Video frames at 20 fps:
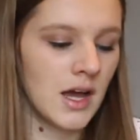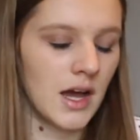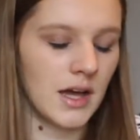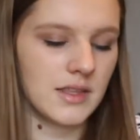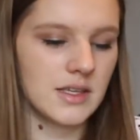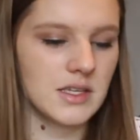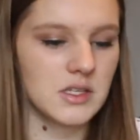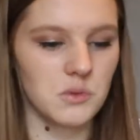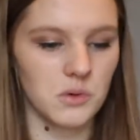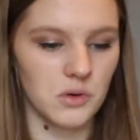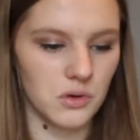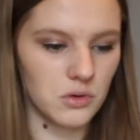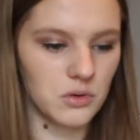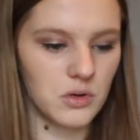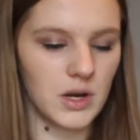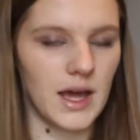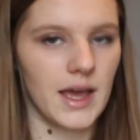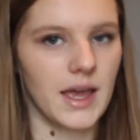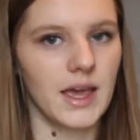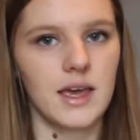And these were
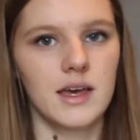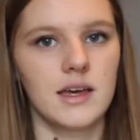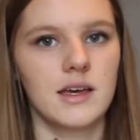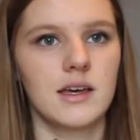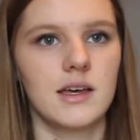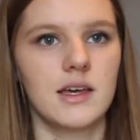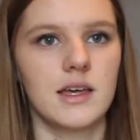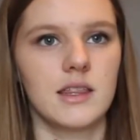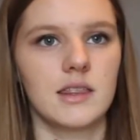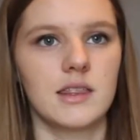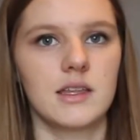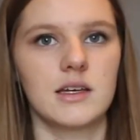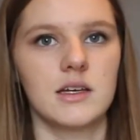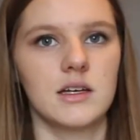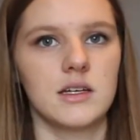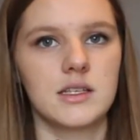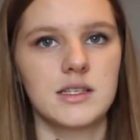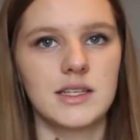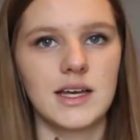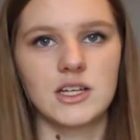all like in
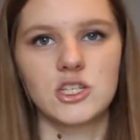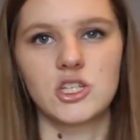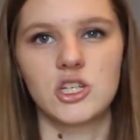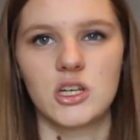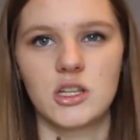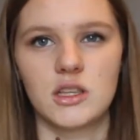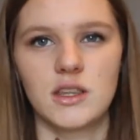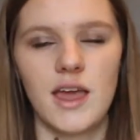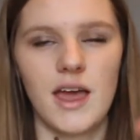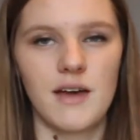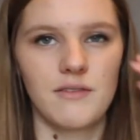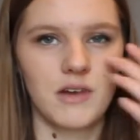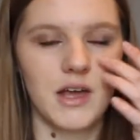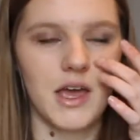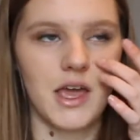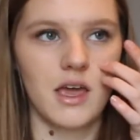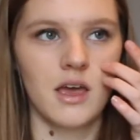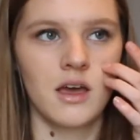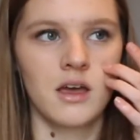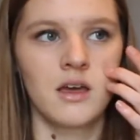the section, they have
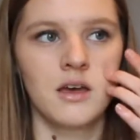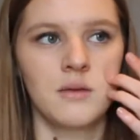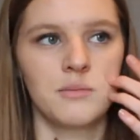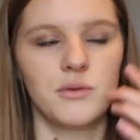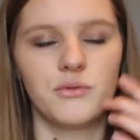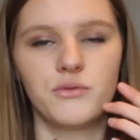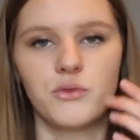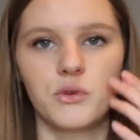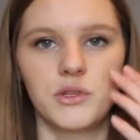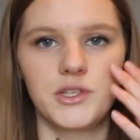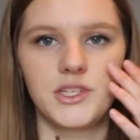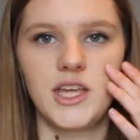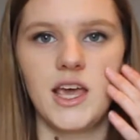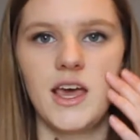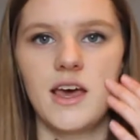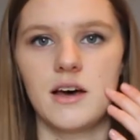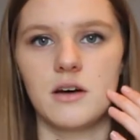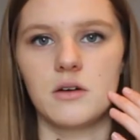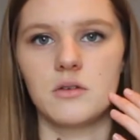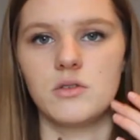like before the
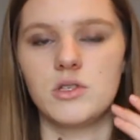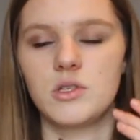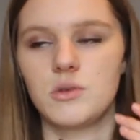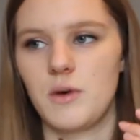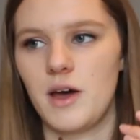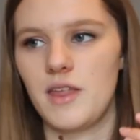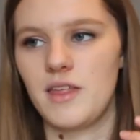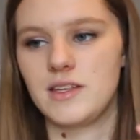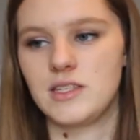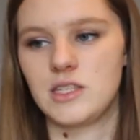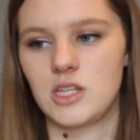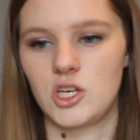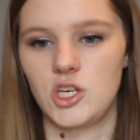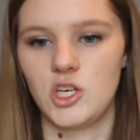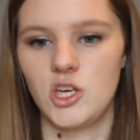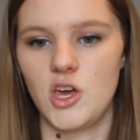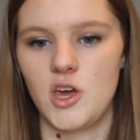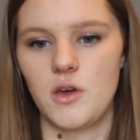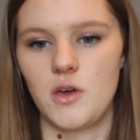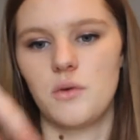tills where there's the
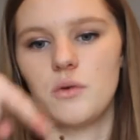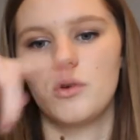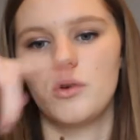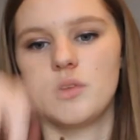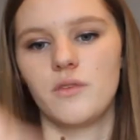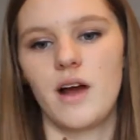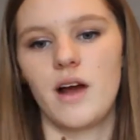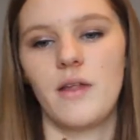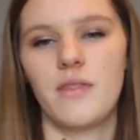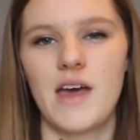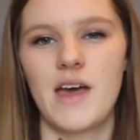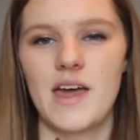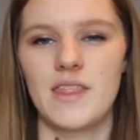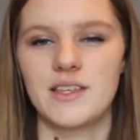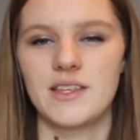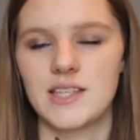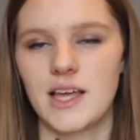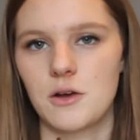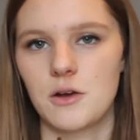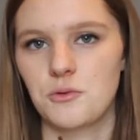queue, all around
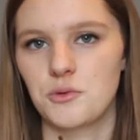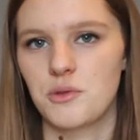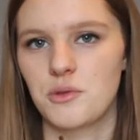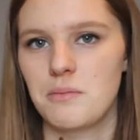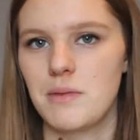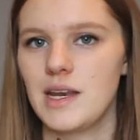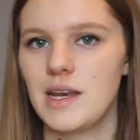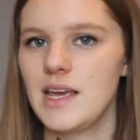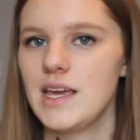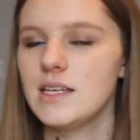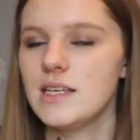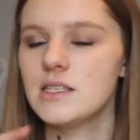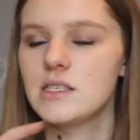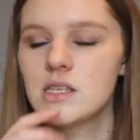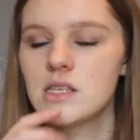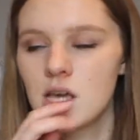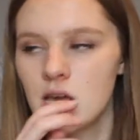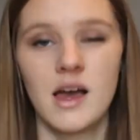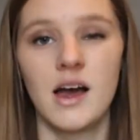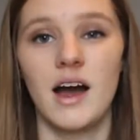there's like all the
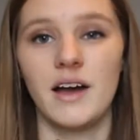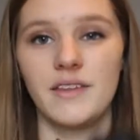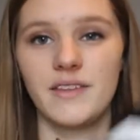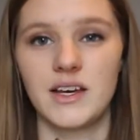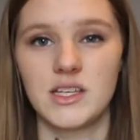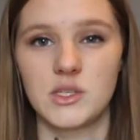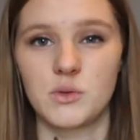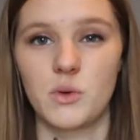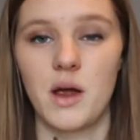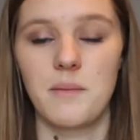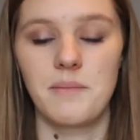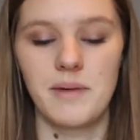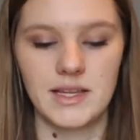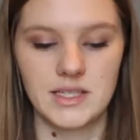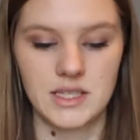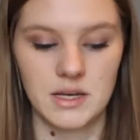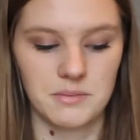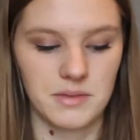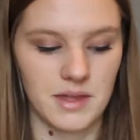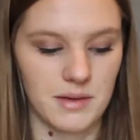minis, and that's where I
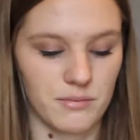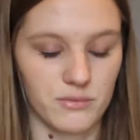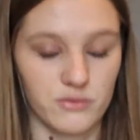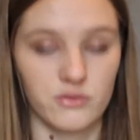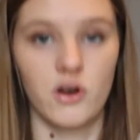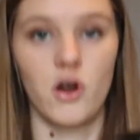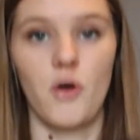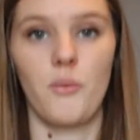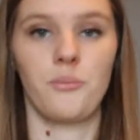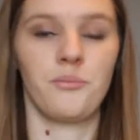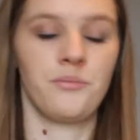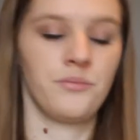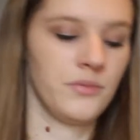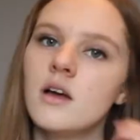picked up them from.